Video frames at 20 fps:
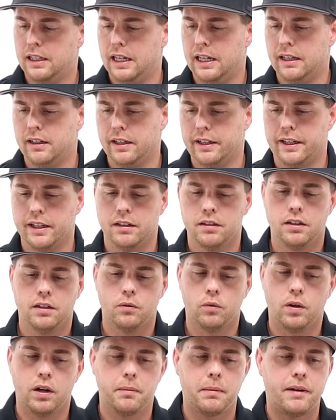Uh, again,
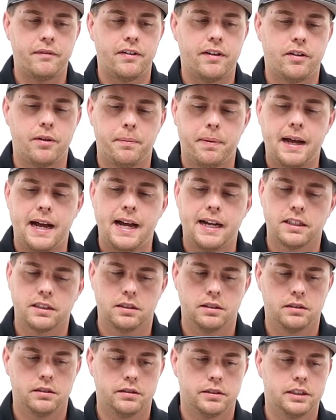one of my favorite
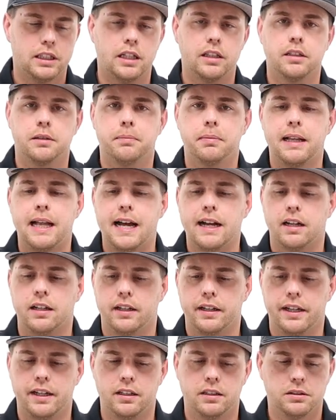packs, solid black,
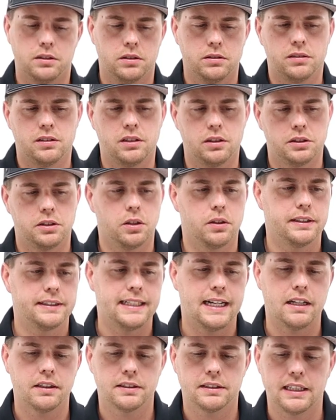again, is, is the only
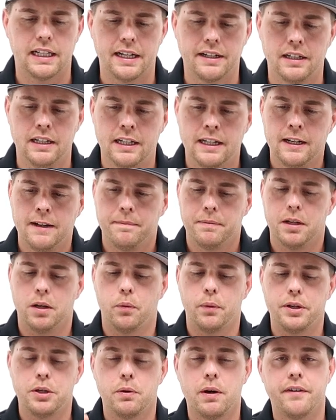downside. Now
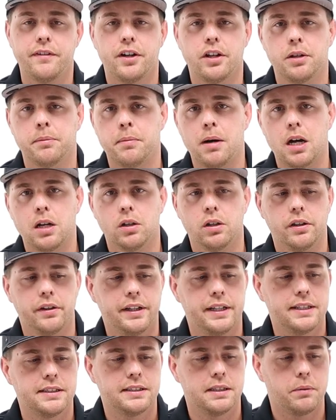we do have another model of
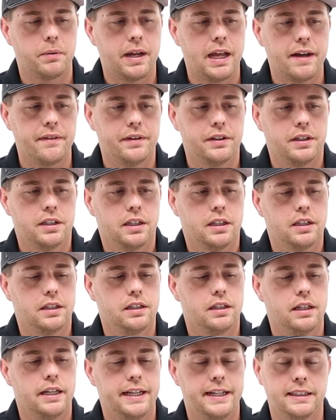this that we haven't
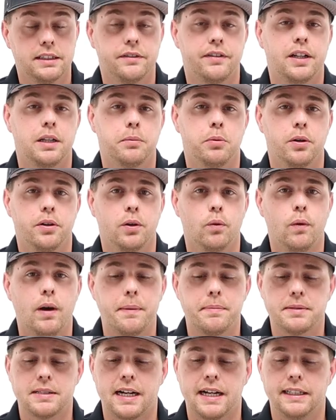done. It is available on the
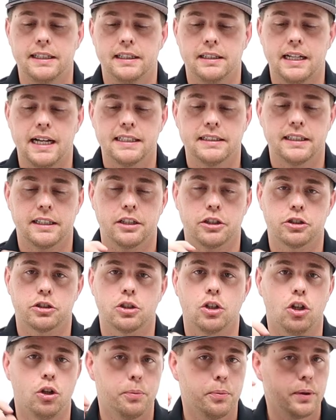website. It has like a
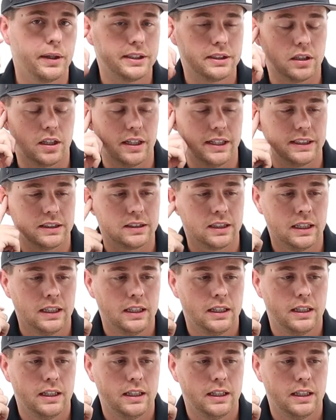skull print on it